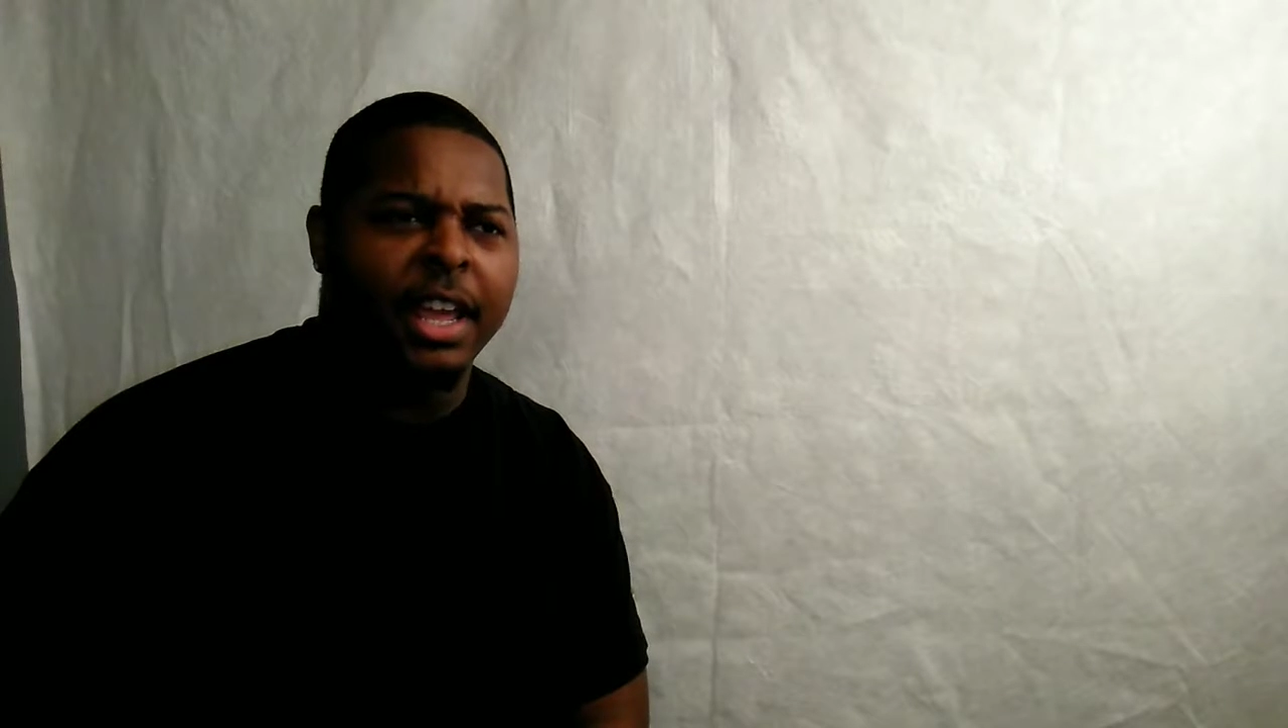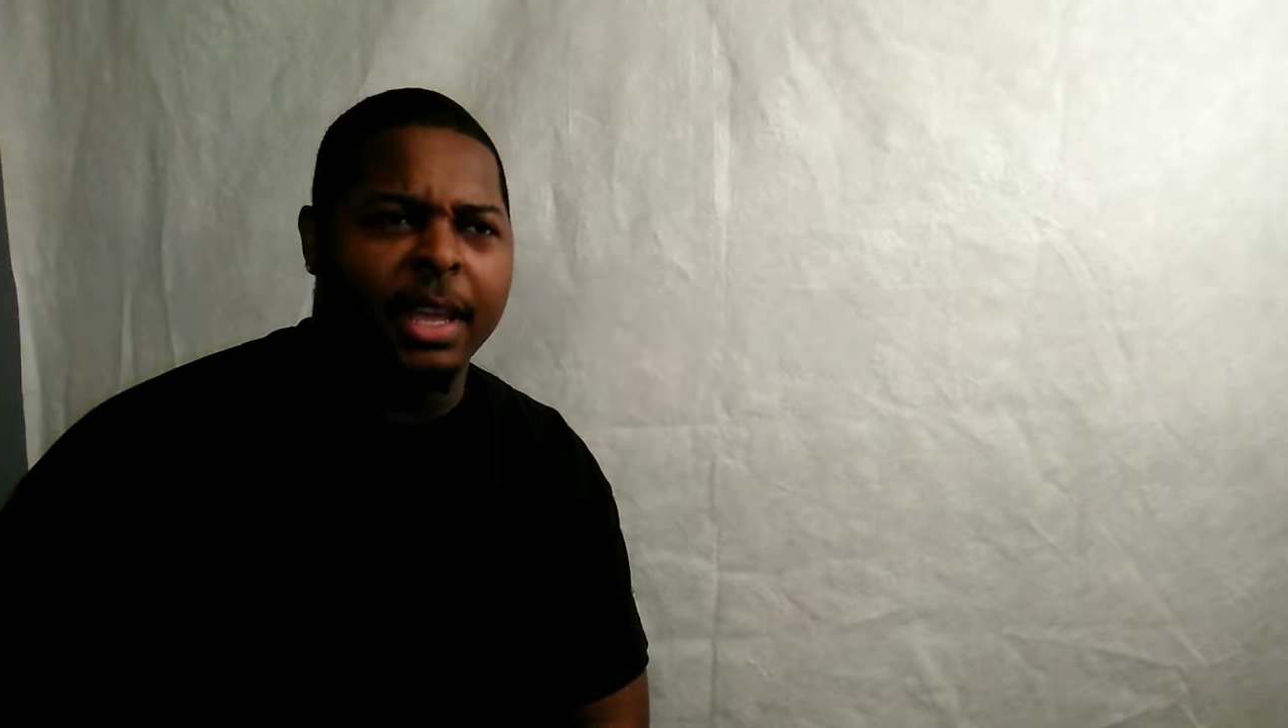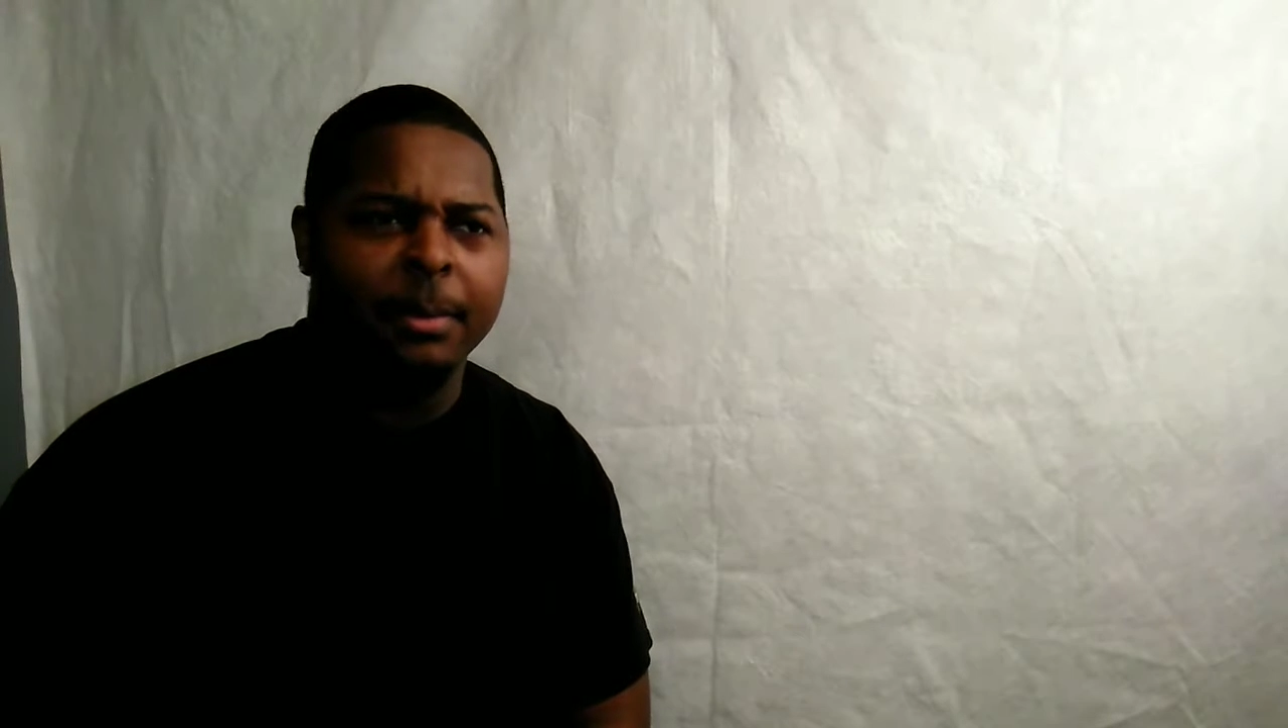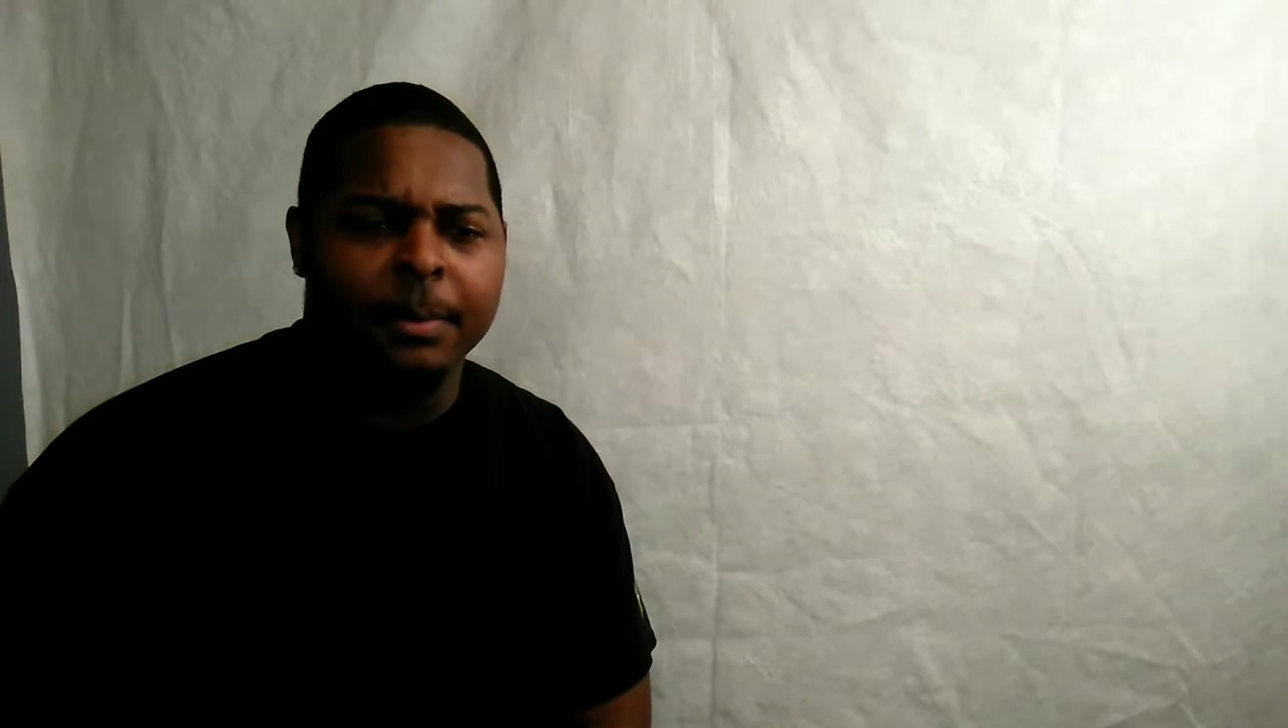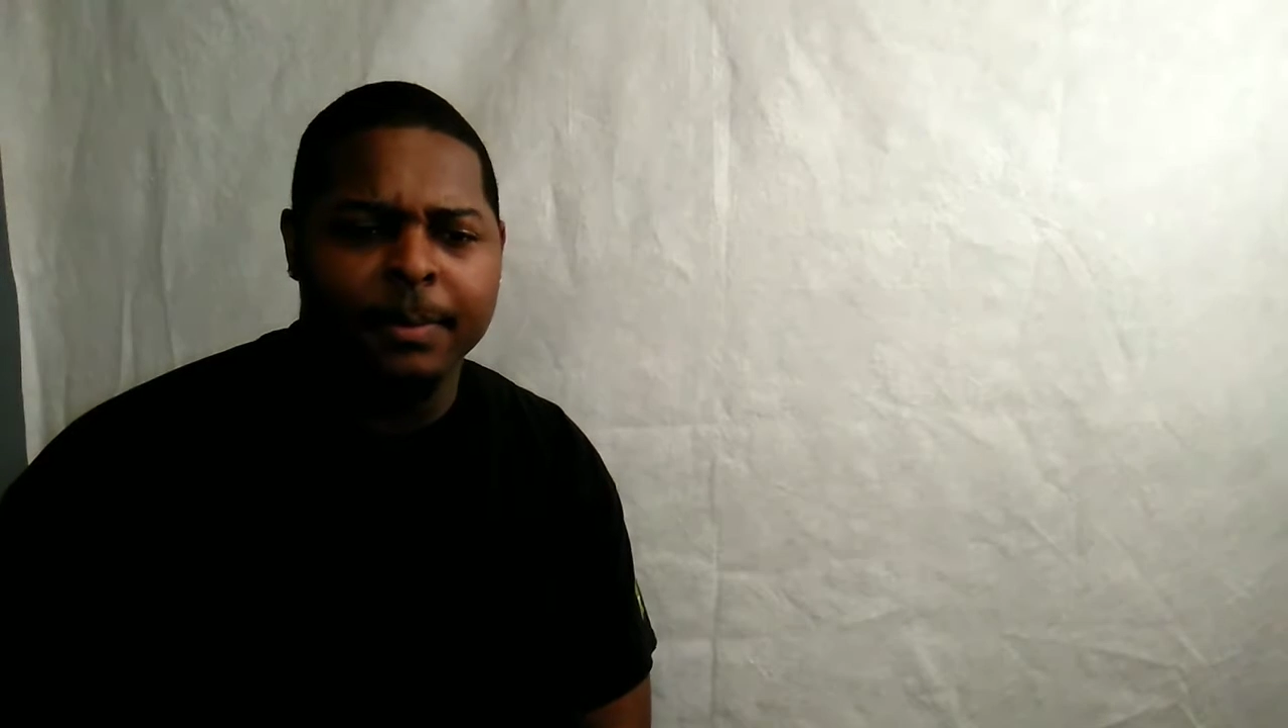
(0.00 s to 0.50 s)

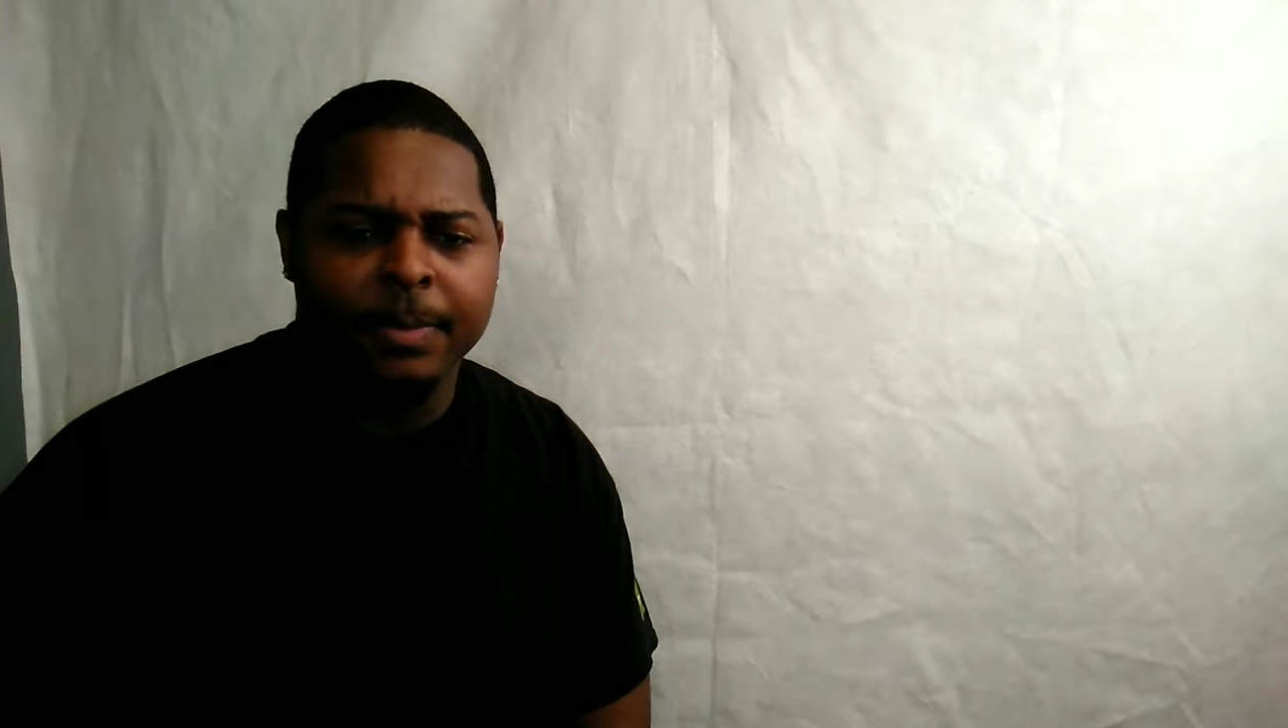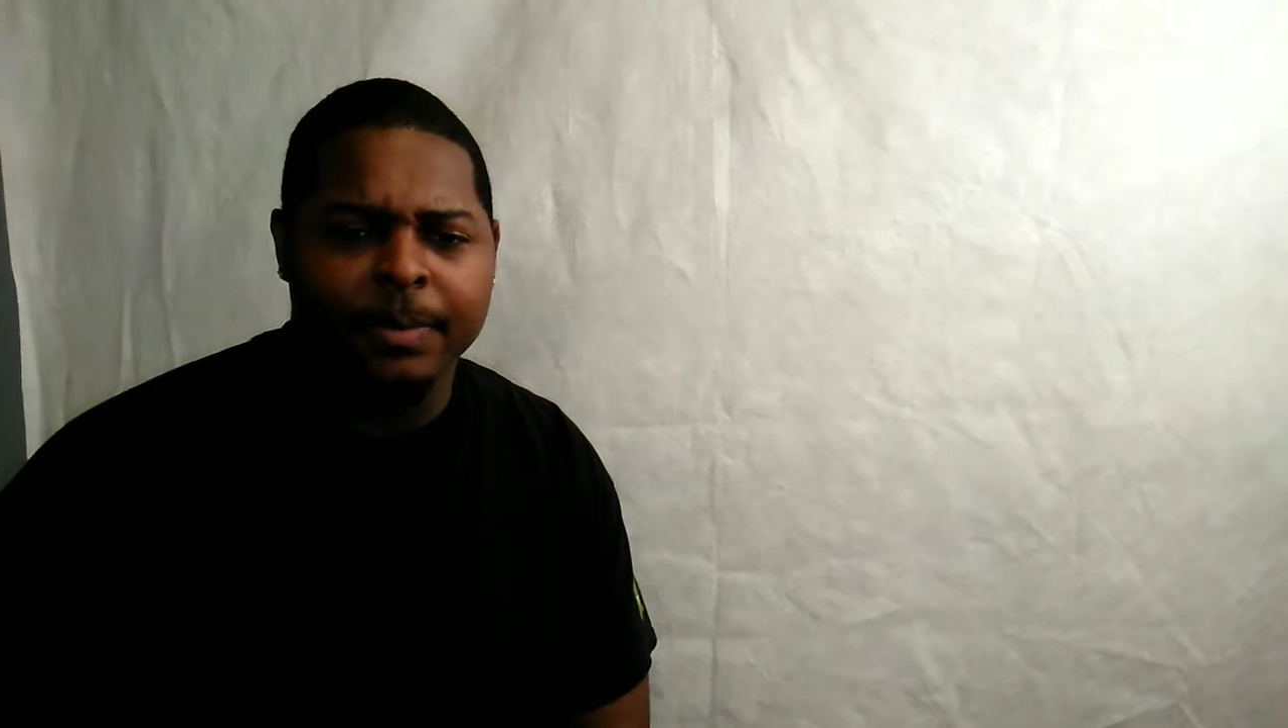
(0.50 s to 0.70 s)
name,